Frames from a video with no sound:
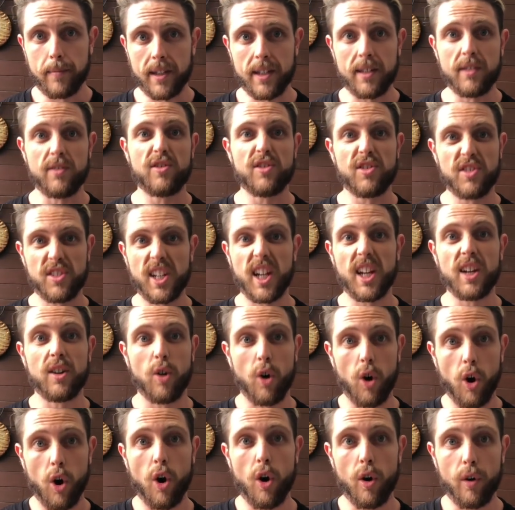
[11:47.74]
instead
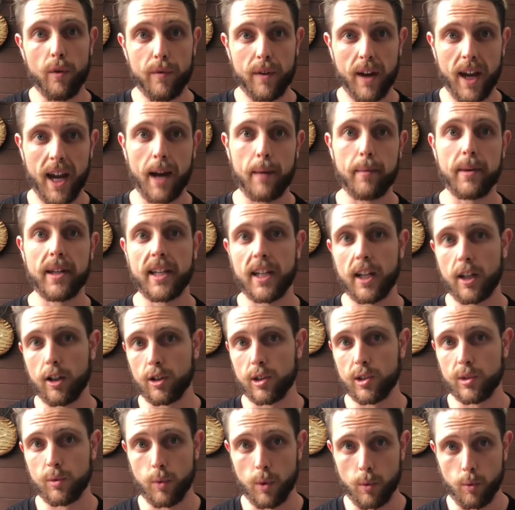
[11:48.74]
of how many
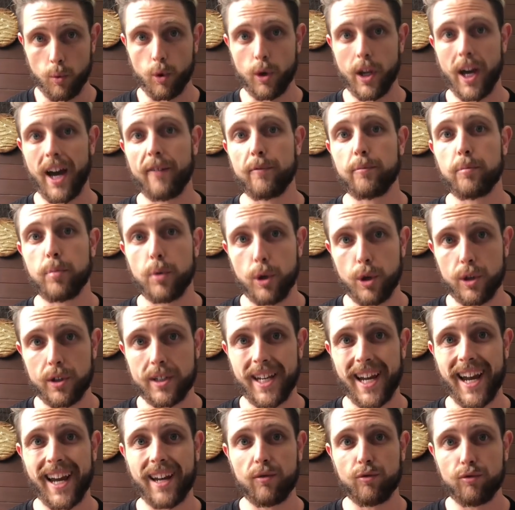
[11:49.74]
calories we would have burnt
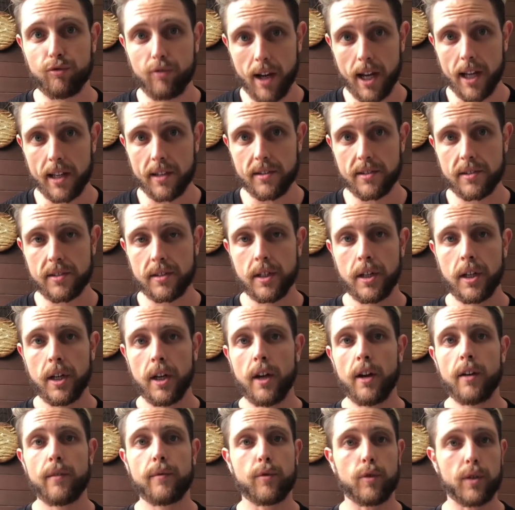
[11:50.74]
at rest.
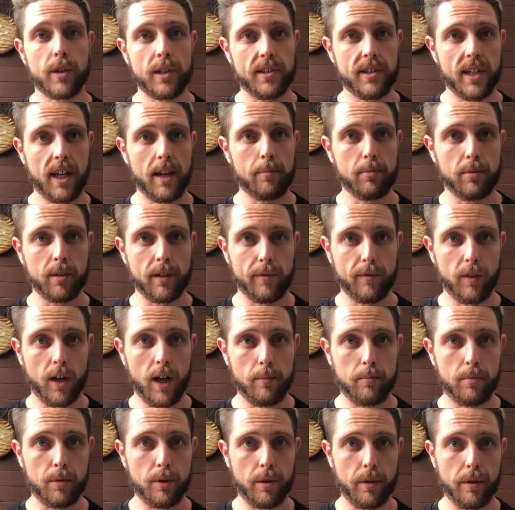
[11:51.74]
For example, if I
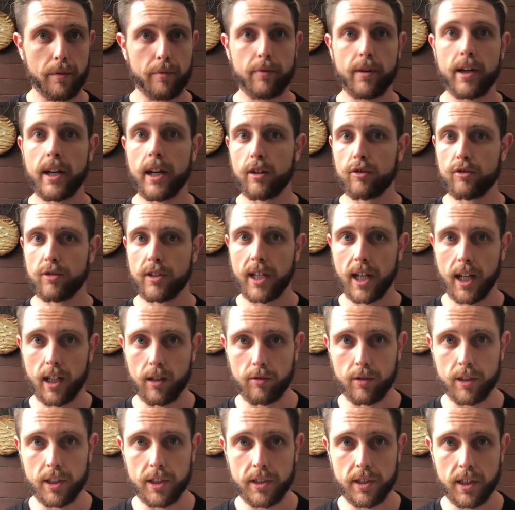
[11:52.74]
burn 300
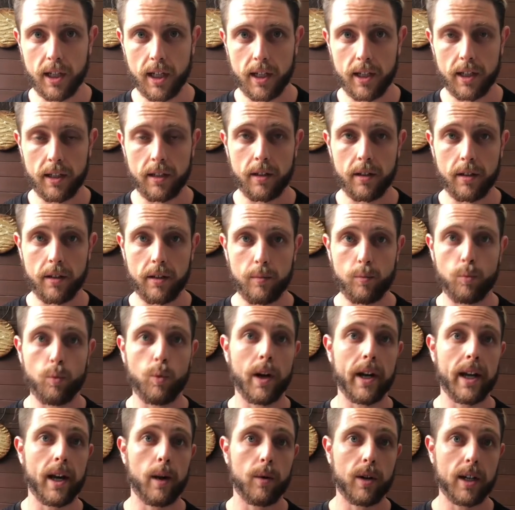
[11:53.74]
calories in the
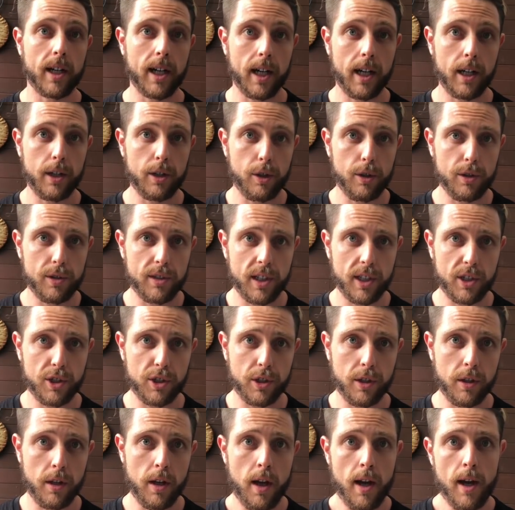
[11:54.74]
1 hour cardio
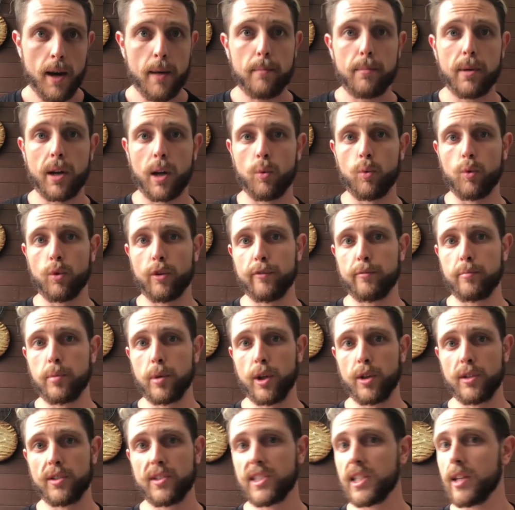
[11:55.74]
session, but I would have
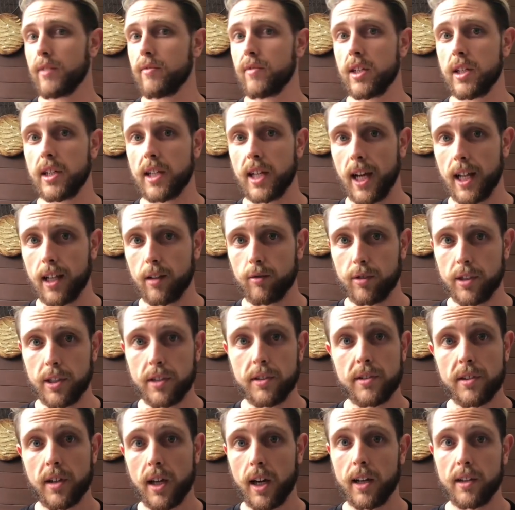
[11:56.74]
burned 70
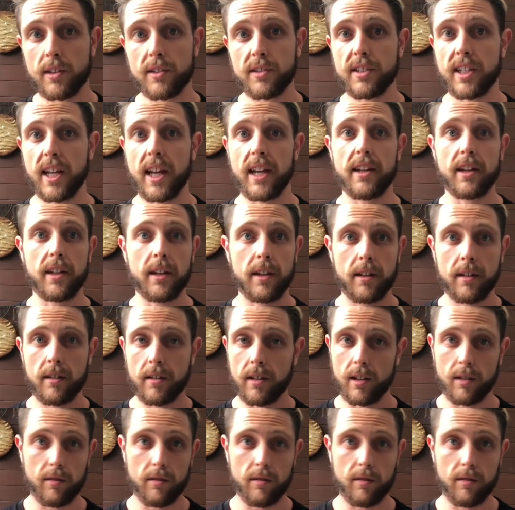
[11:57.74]
calories standing